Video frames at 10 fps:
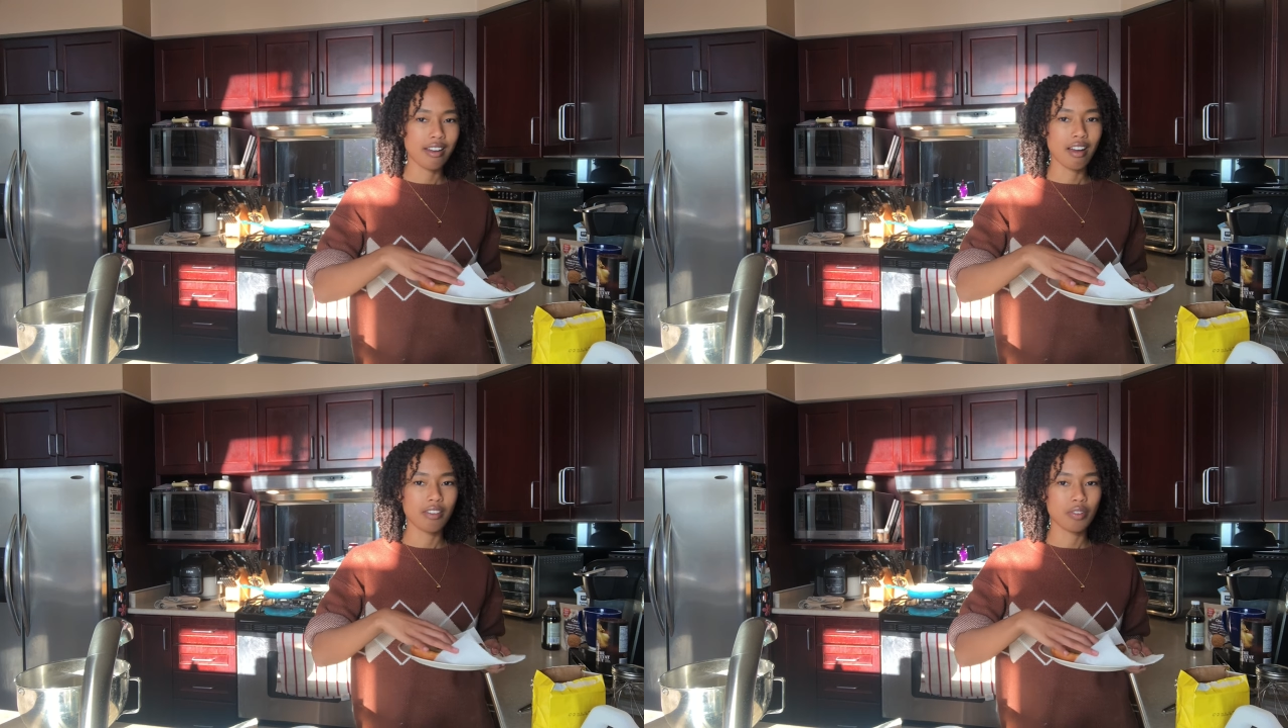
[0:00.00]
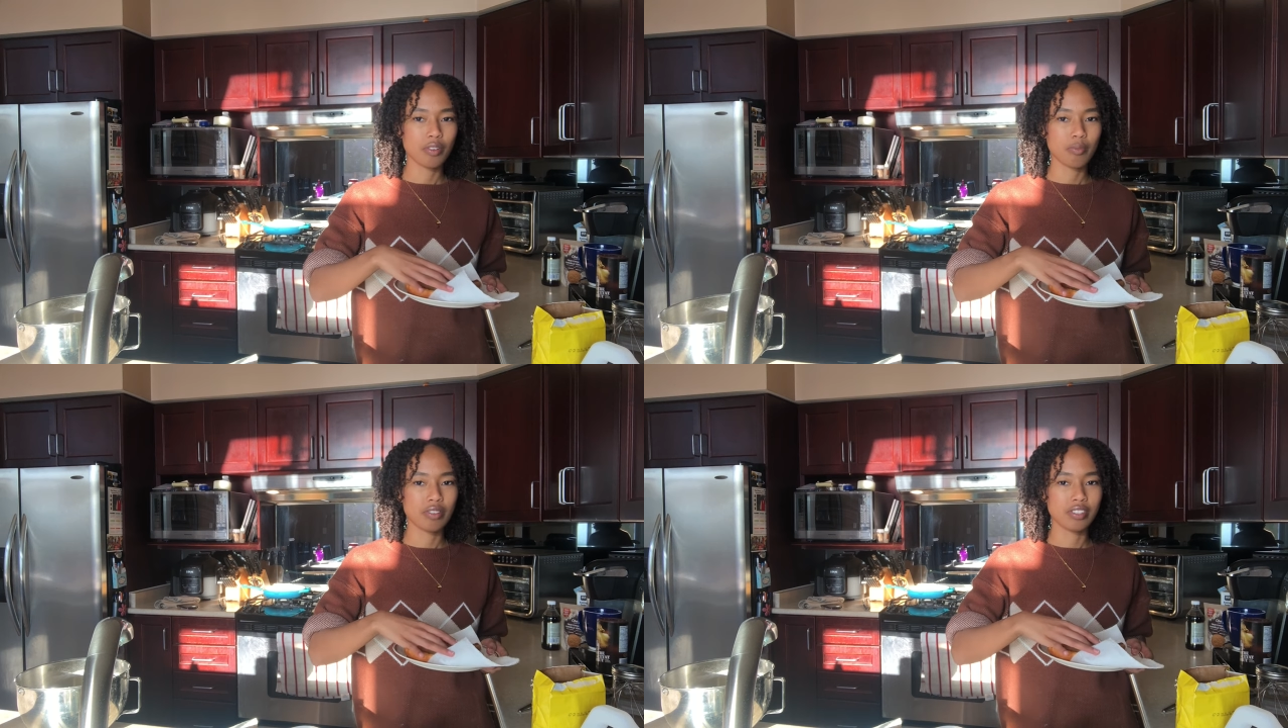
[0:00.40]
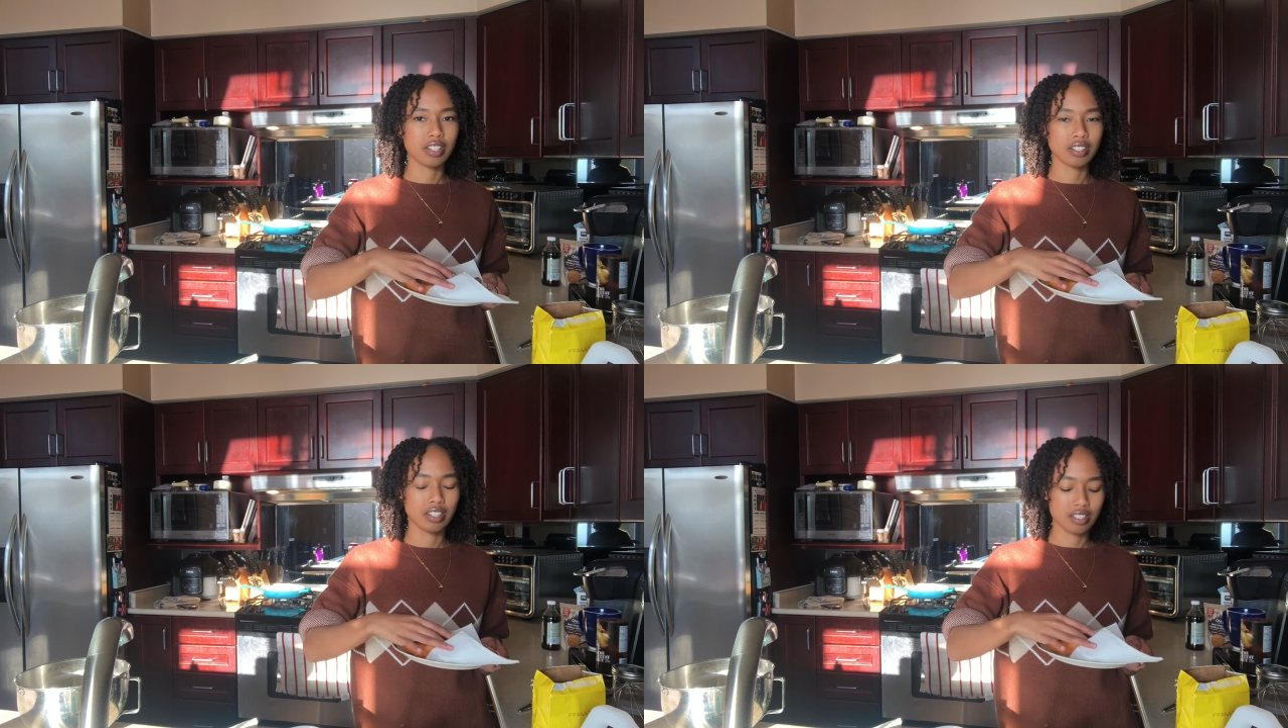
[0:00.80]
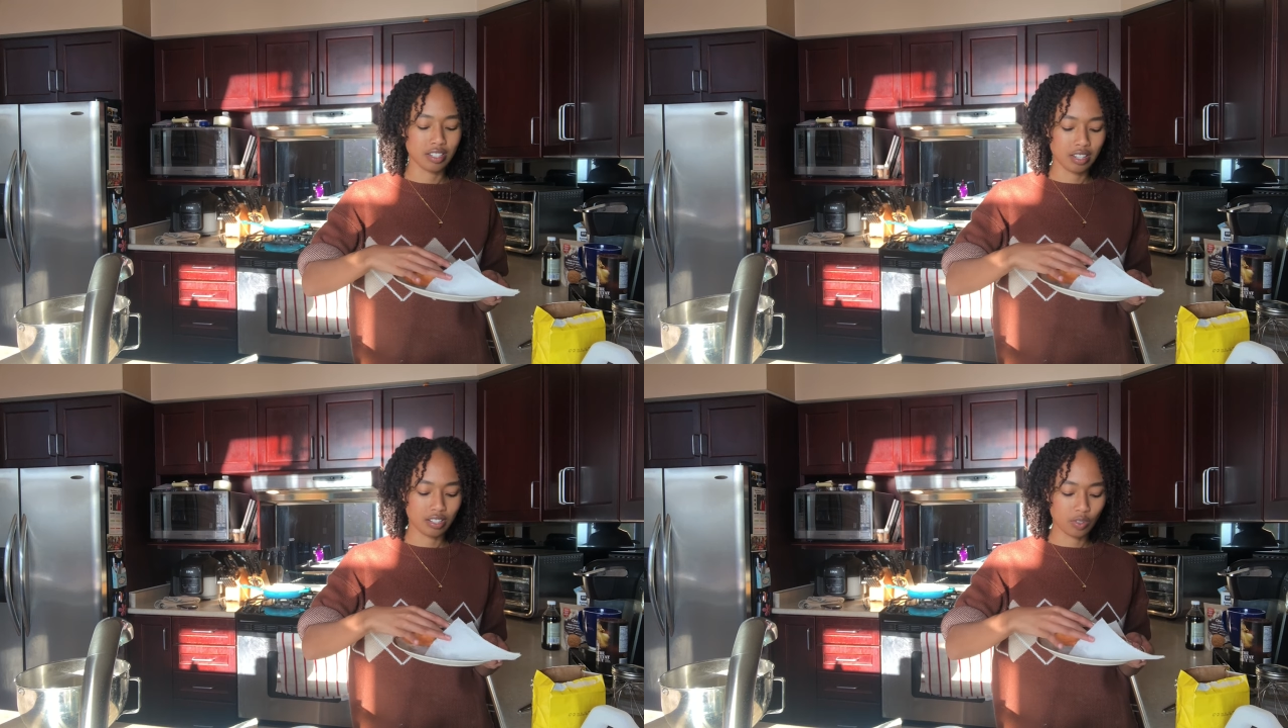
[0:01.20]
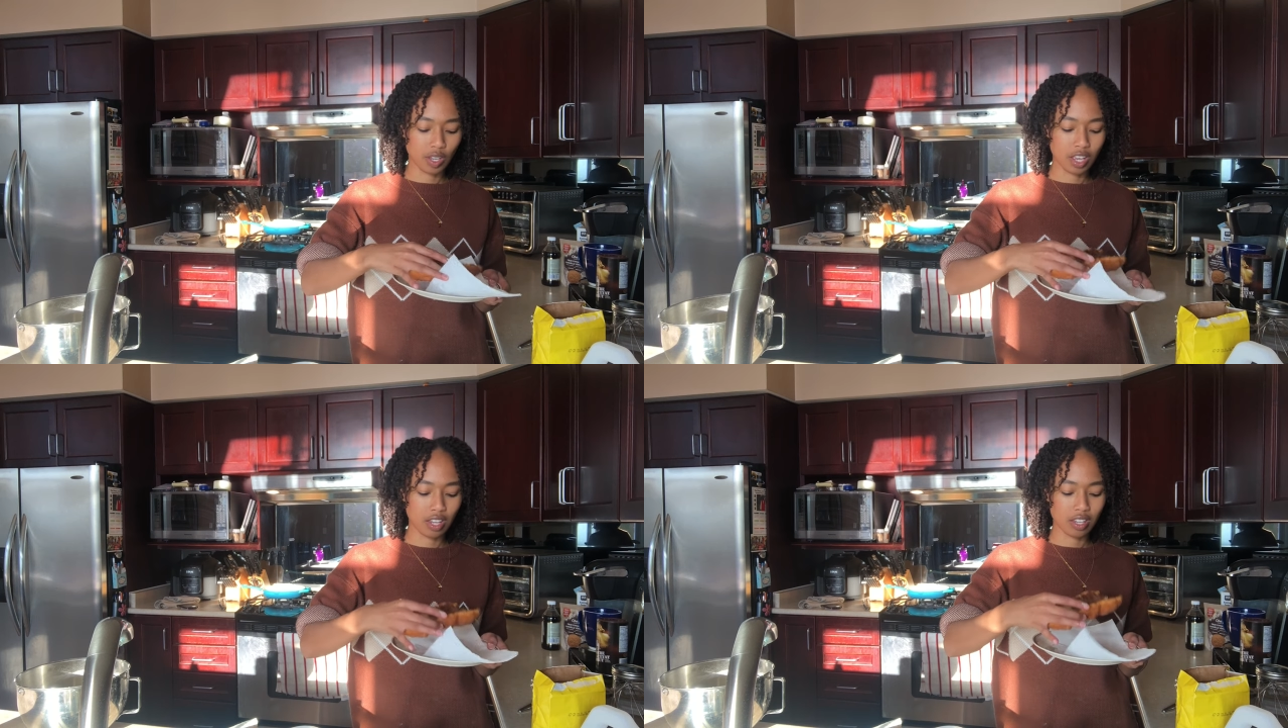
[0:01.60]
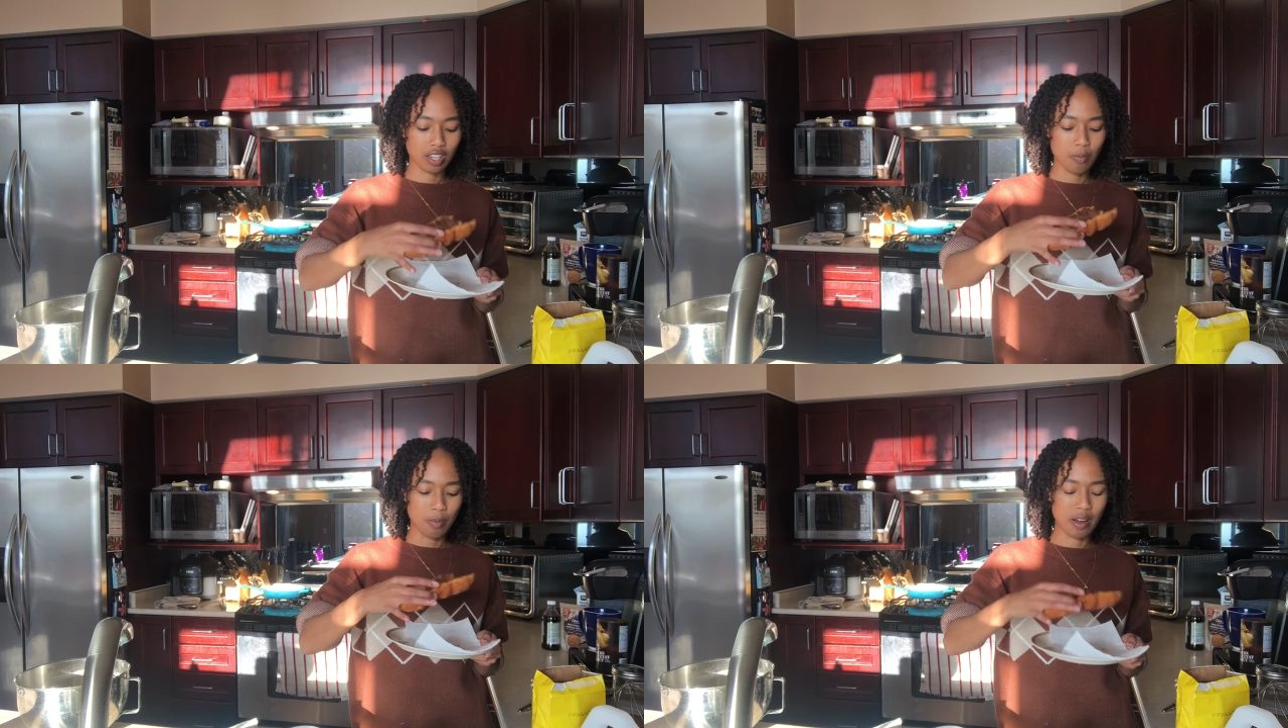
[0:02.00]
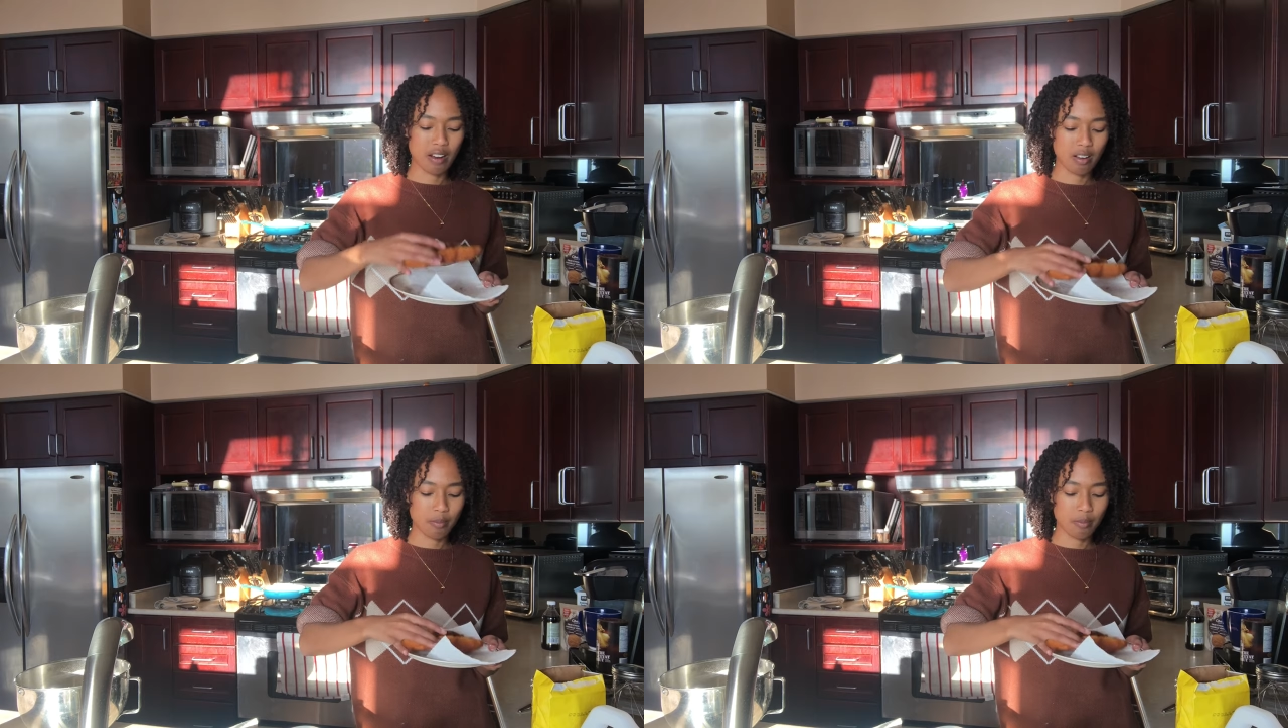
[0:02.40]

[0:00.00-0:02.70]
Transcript: I don't know what a Beavertail tastes like, so I can't like compare it,